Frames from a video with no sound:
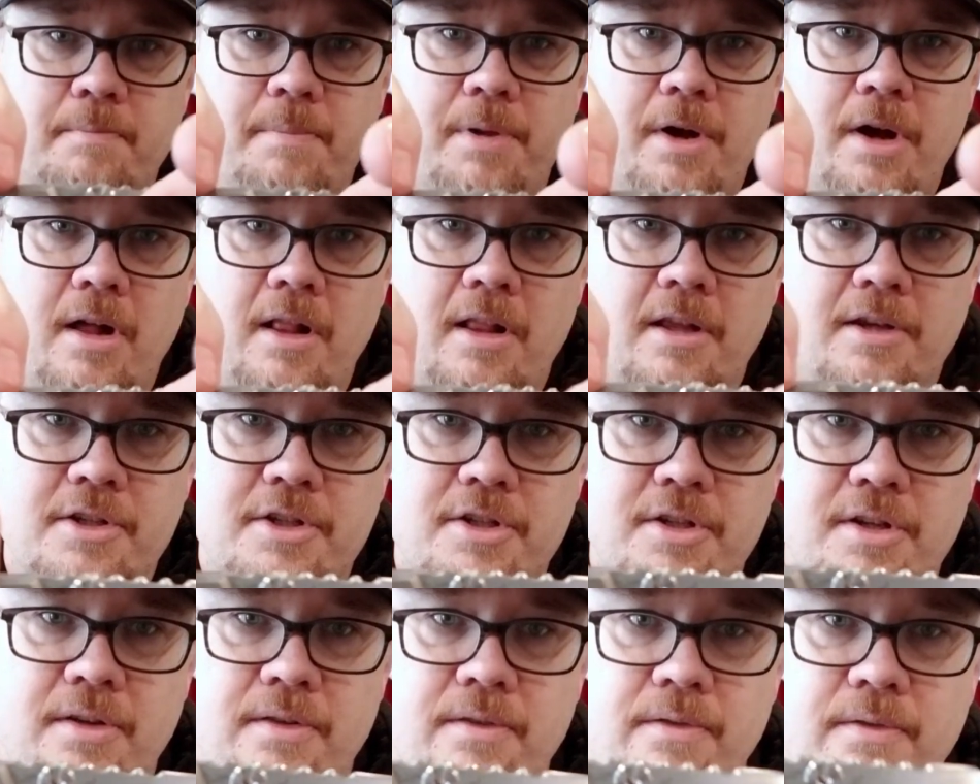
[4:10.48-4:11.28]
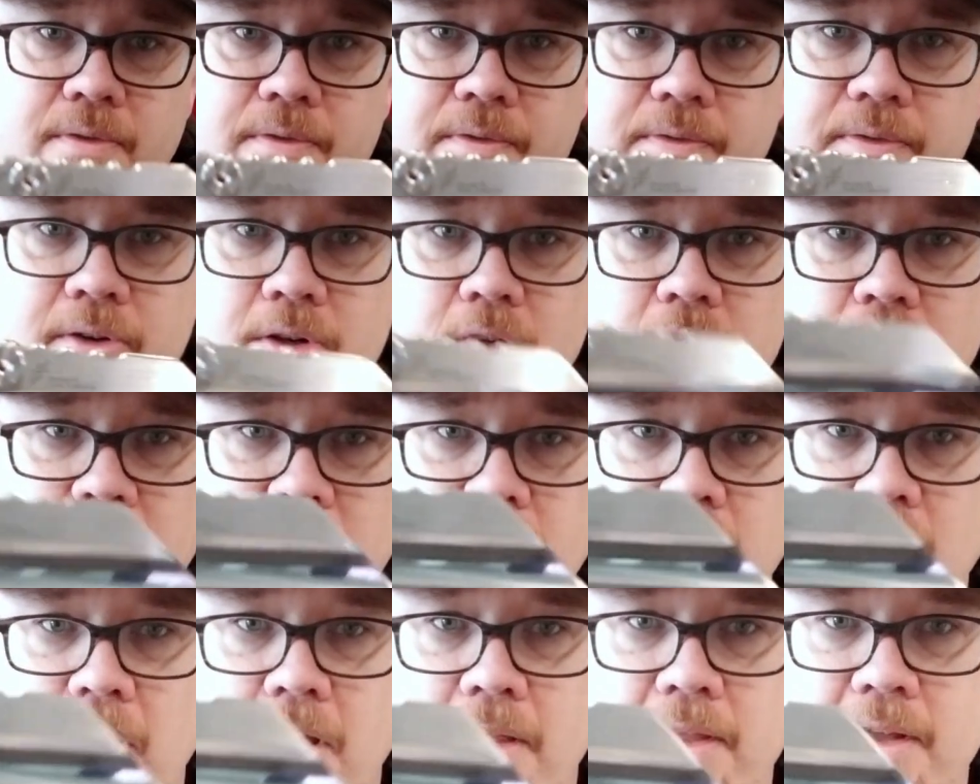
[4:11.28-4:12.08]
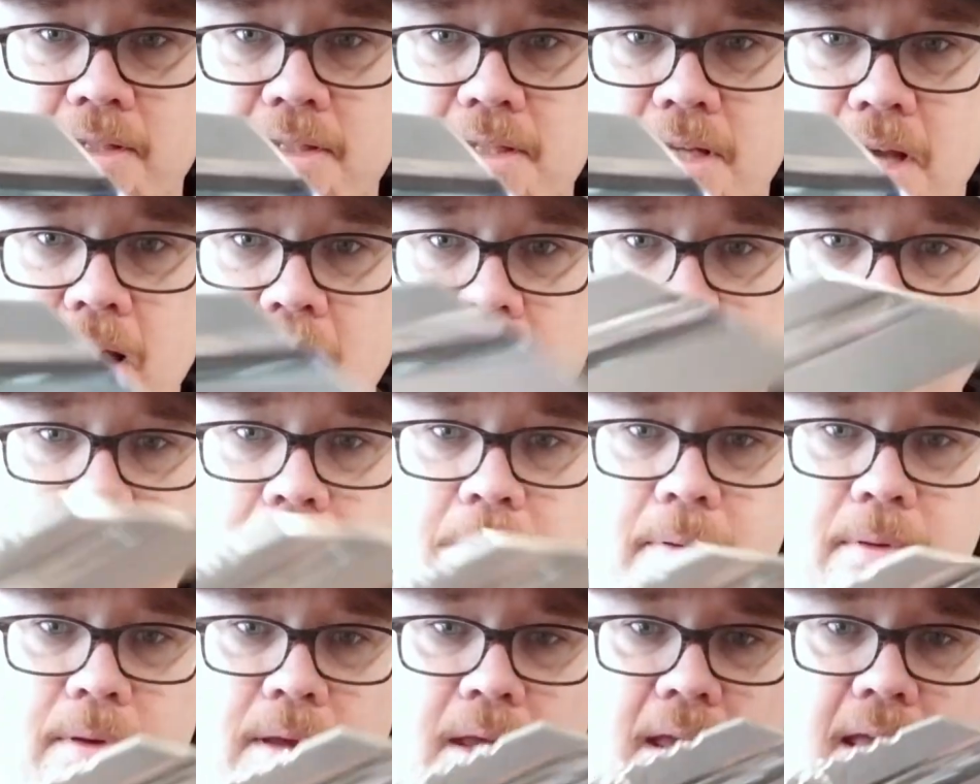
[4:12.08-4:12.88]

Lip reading: polished fuller on the top.